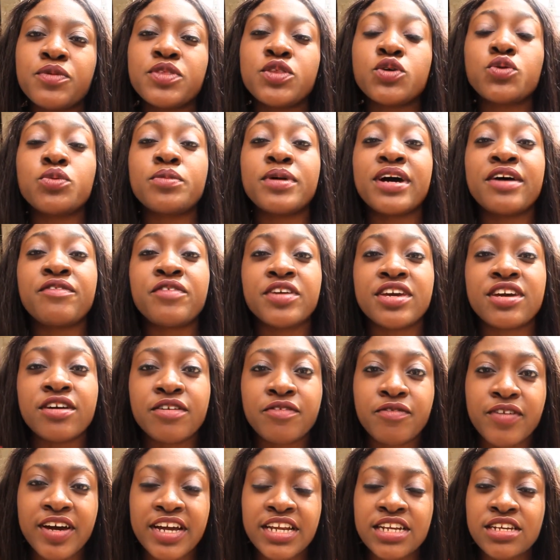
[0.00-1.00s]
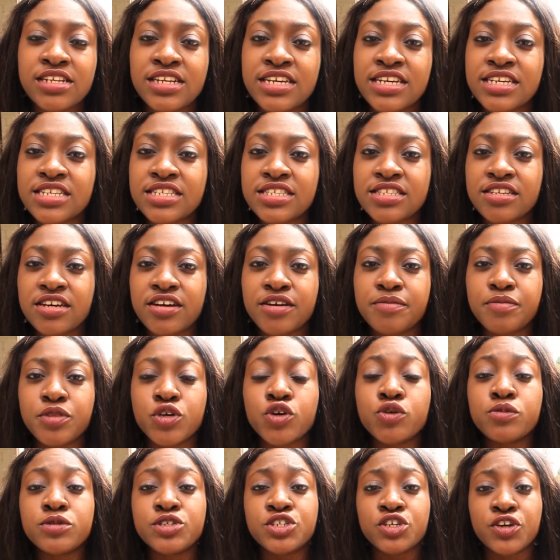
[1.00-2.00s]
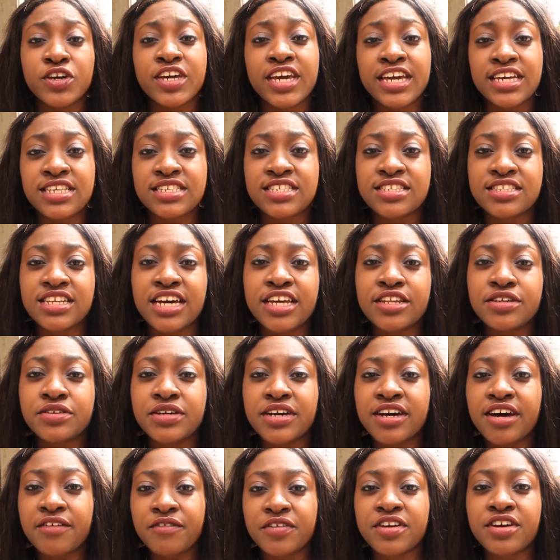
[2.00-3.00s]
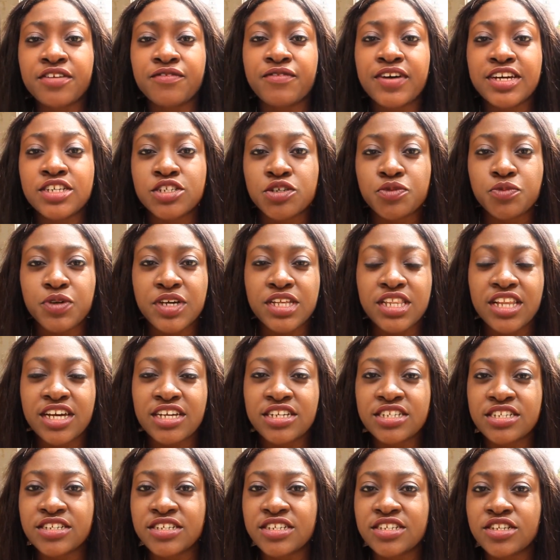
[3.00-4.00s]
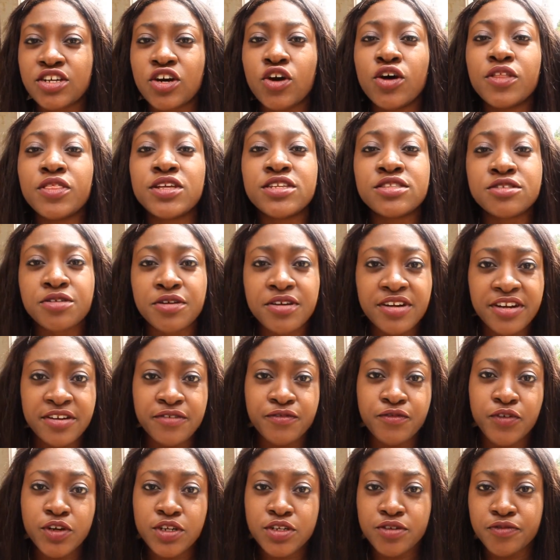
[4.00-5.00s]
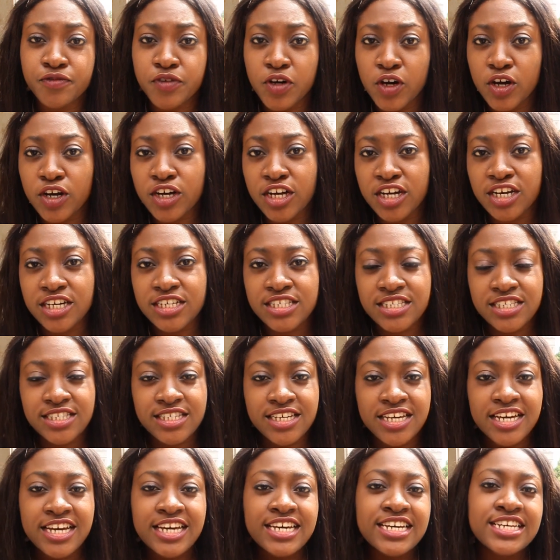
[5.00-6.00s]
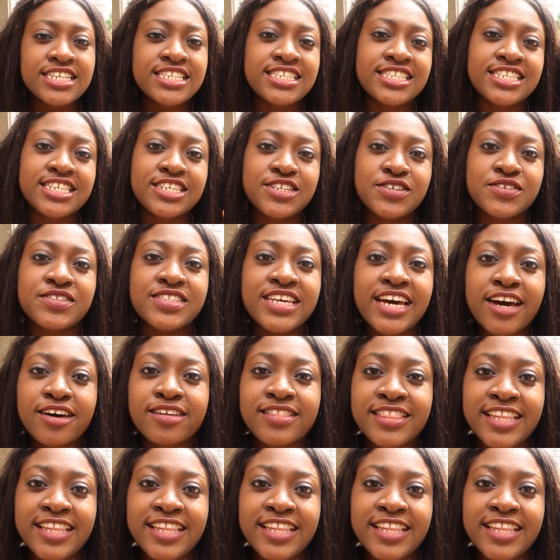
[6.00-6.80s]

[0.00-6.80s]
with the Uber Africa finalists. Um, they'll be showcasing at the Africa Fashion Week London on the 3rd and 4th of August. See you down